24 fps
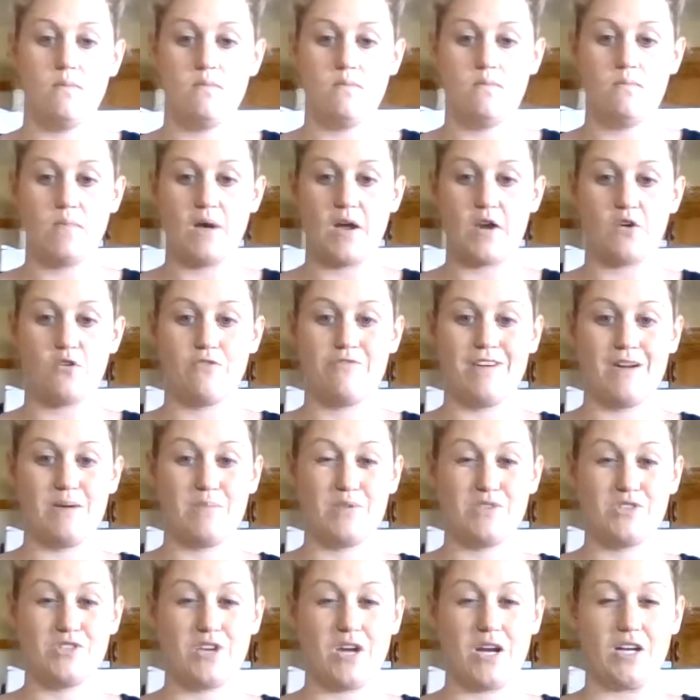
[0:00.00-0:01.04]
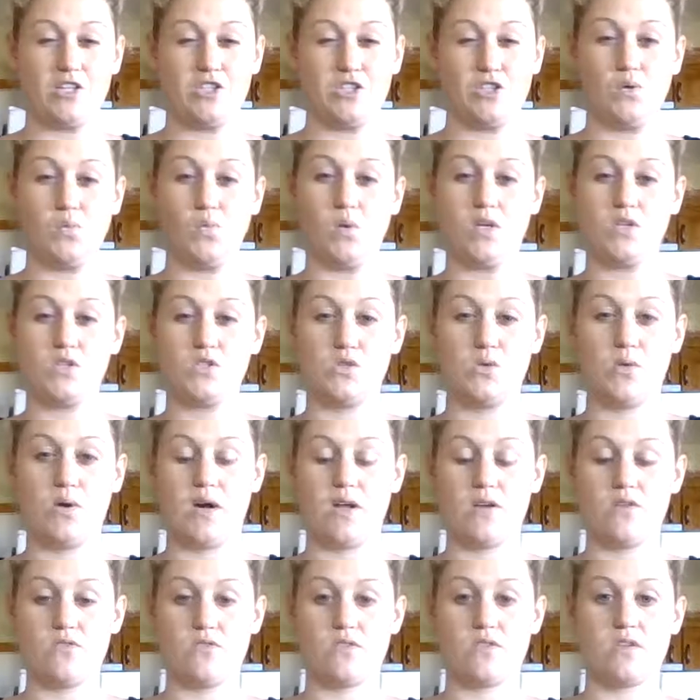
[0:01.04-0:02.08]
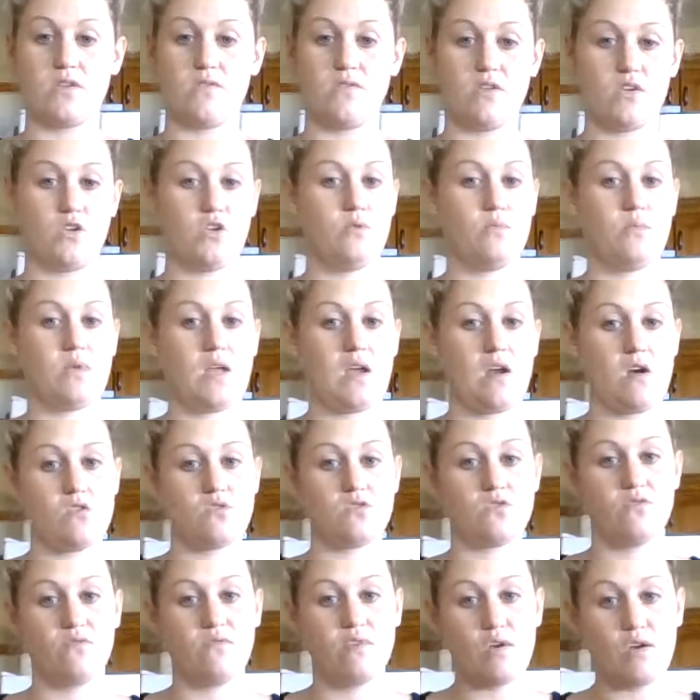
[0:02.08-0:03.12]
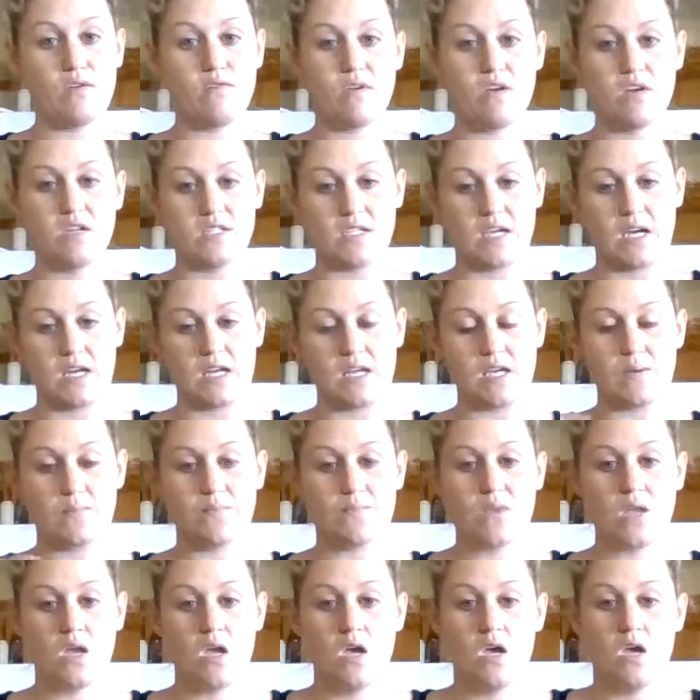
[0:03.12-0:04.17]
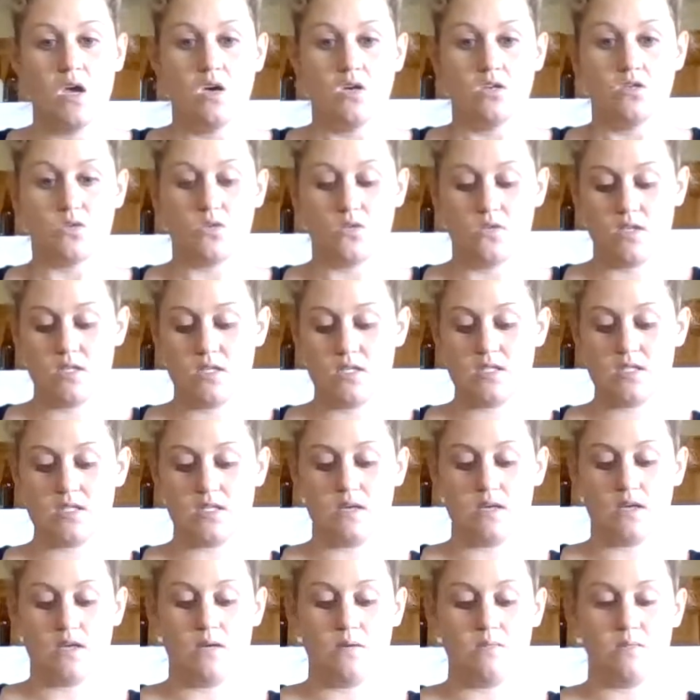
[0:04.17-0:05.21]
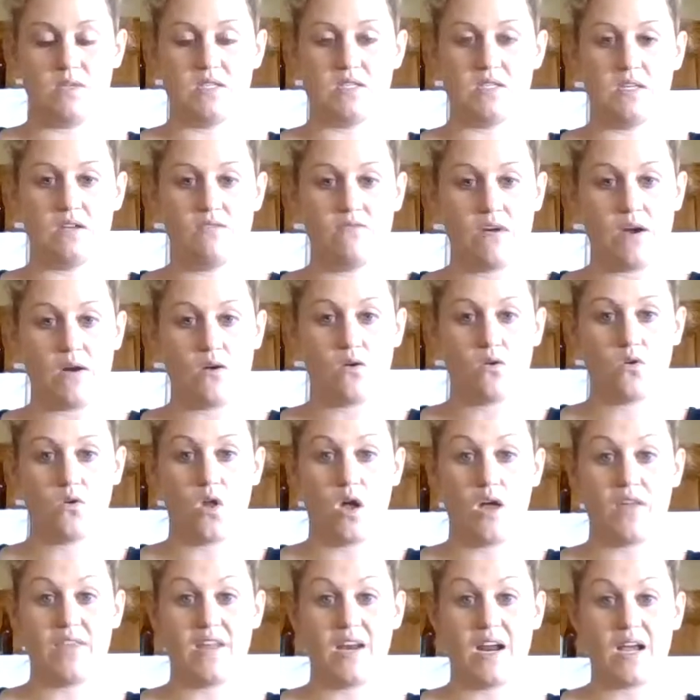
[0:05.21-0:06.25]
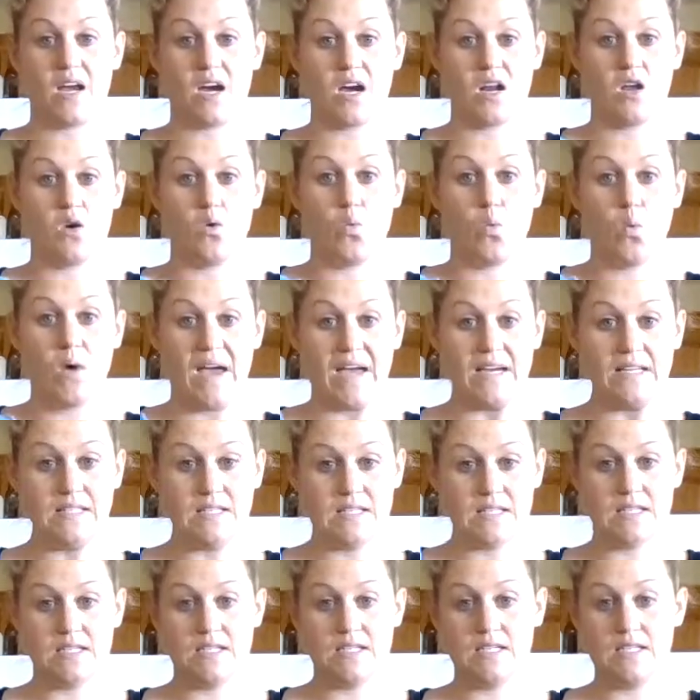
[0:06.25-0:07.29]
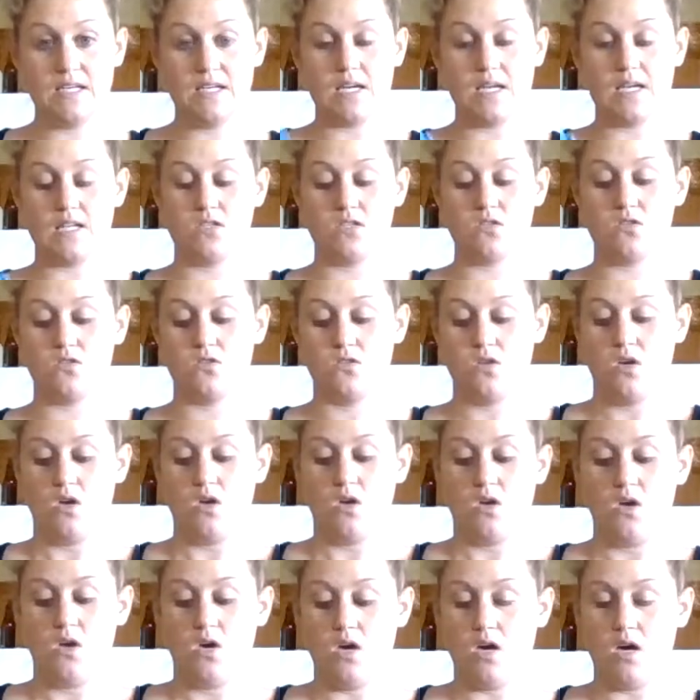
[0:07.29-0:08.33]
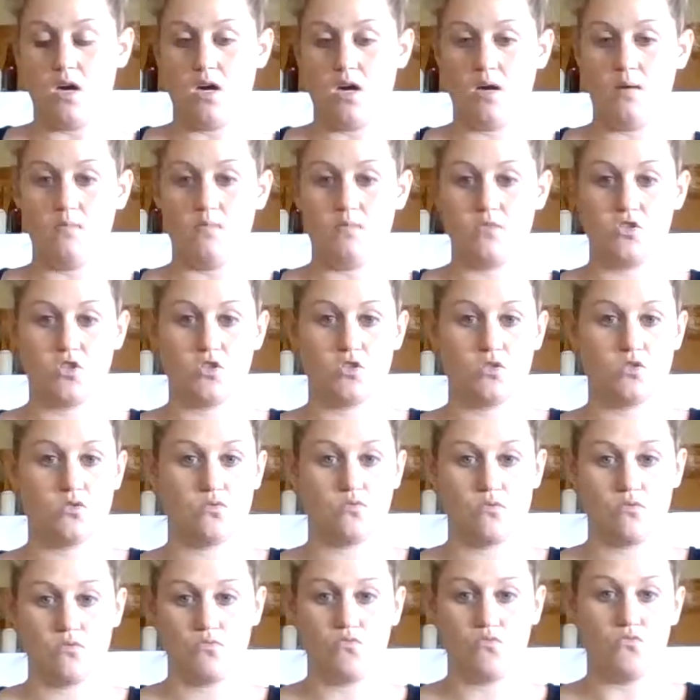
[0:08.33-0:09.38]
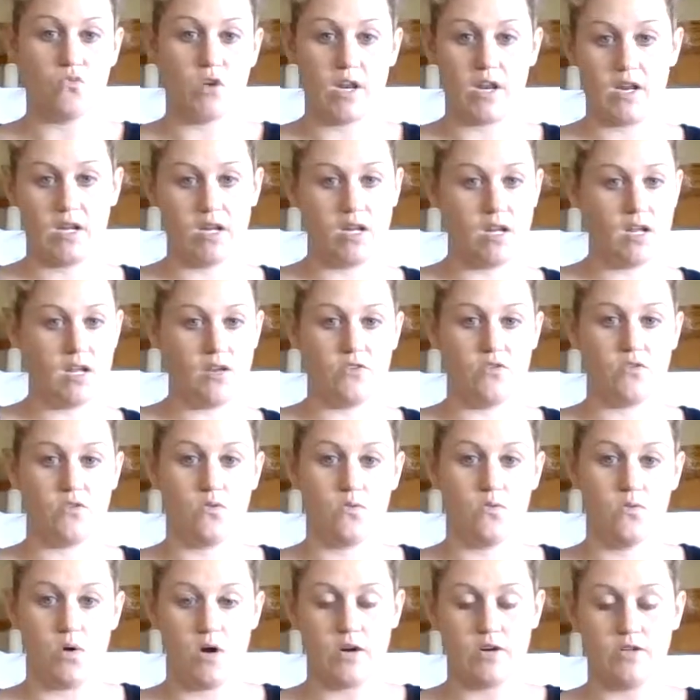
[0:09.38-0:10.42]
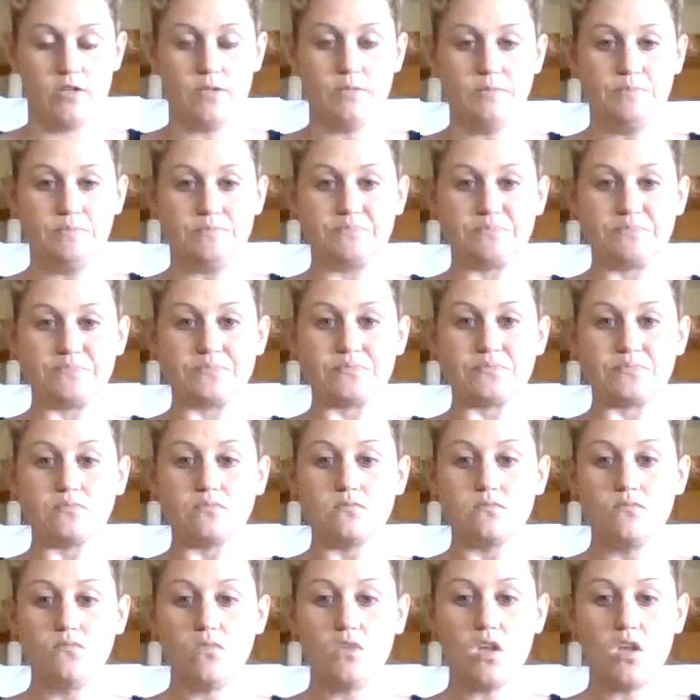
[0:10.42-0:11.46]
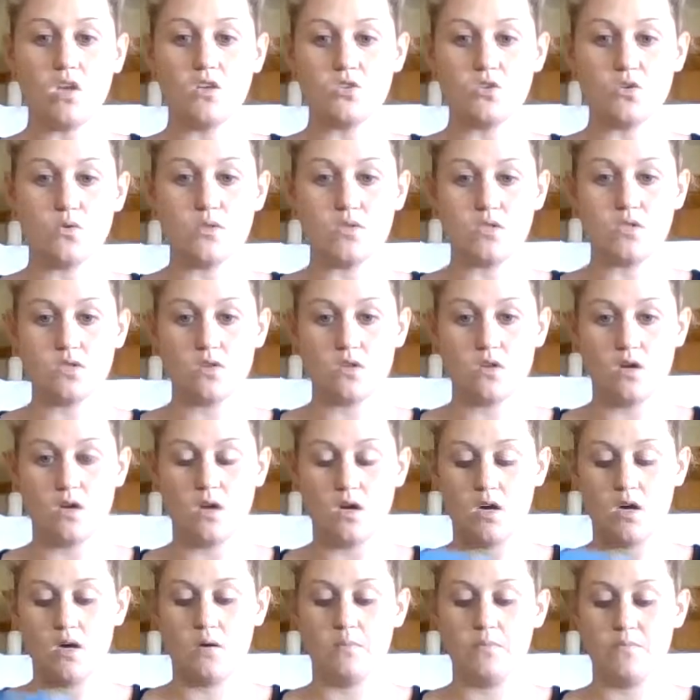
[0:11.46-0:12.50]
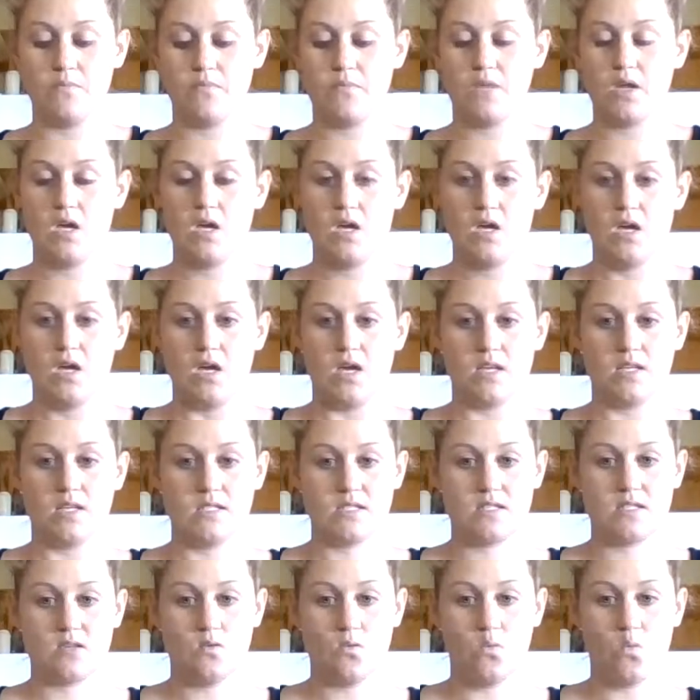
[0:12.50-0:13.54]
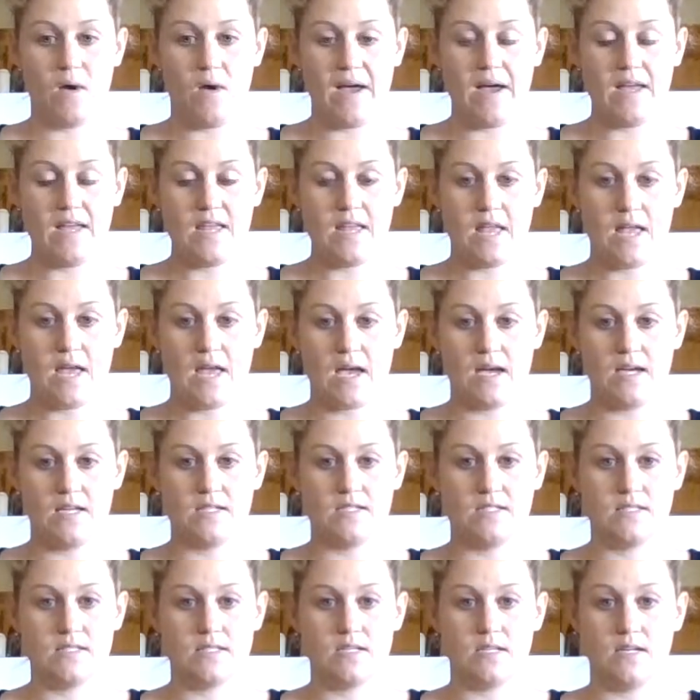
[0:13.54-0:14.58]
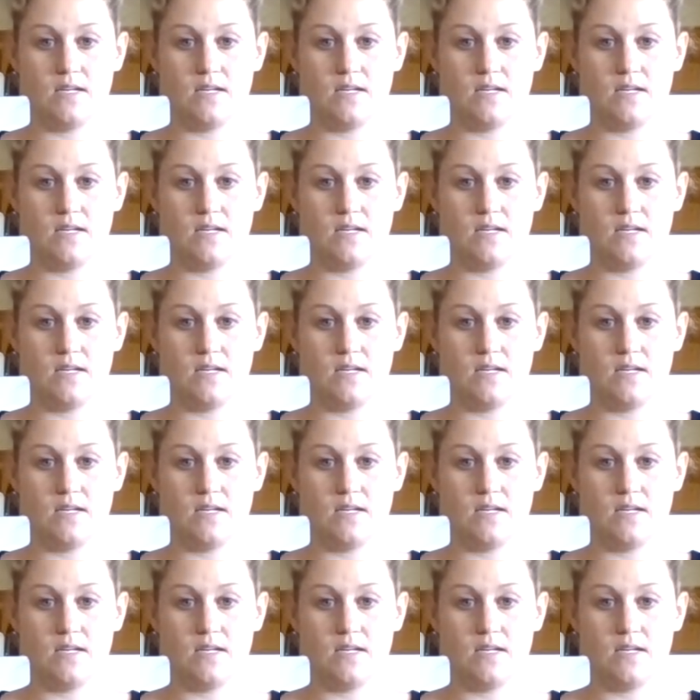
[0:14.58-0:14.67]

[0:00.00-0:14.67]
microfibers are actually 1/200 of a human hair, so very, very tiny. So this is an Enviro cloth, and I got it wet and just ran it under the water. So it's wet, and